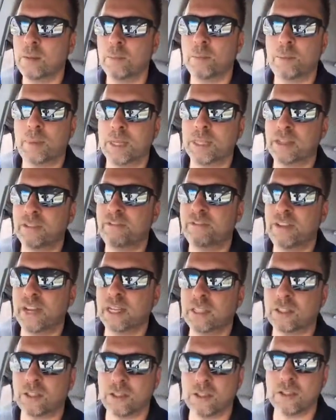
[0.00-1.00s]
But the
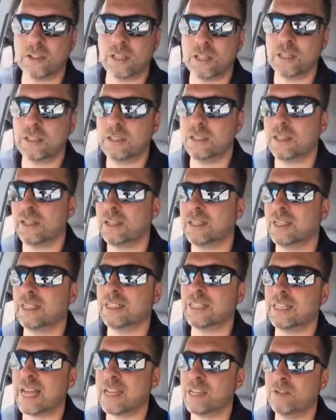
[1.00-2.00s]
victors, the
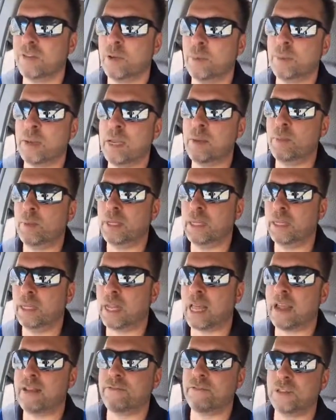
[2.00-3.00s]
successful people in
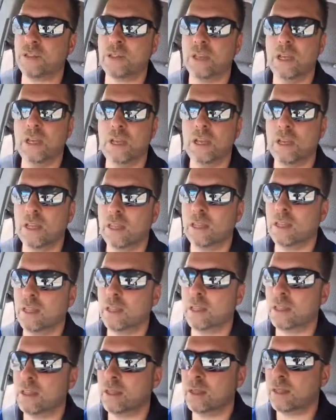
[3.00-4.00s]
life,
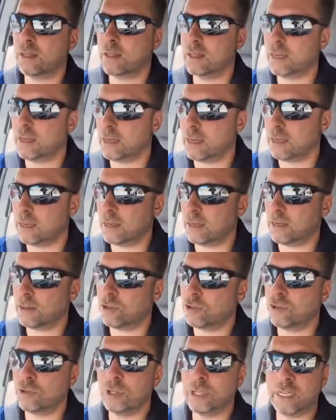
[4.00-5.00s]
the
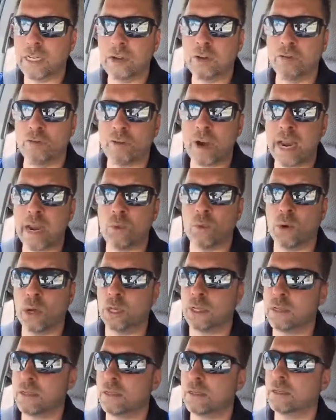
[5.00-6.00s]
truly great
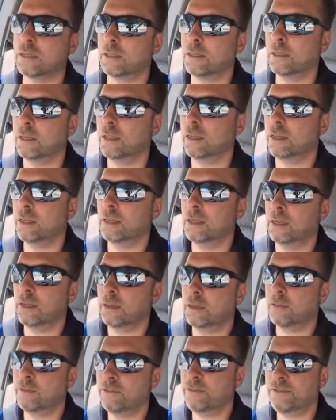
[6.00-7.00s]
ones,
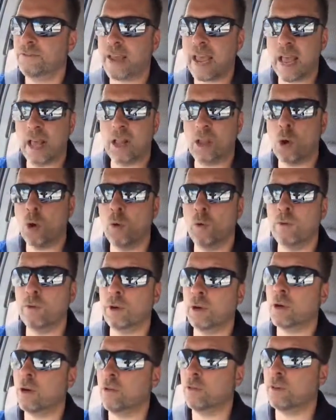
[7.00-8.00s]
fail
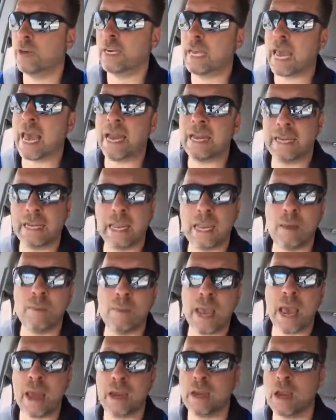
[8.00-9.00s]
over and over again and keep
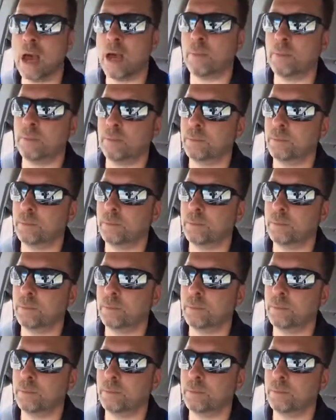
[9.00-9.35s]
getting up.